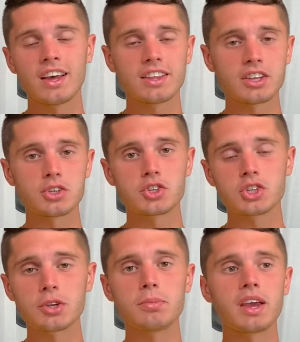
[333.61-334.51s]
then you
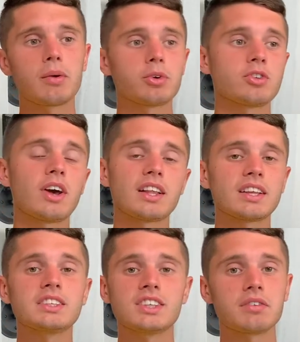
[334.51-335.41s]
should be able to at
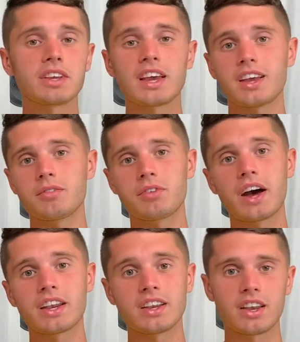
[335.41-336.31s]
least even get invited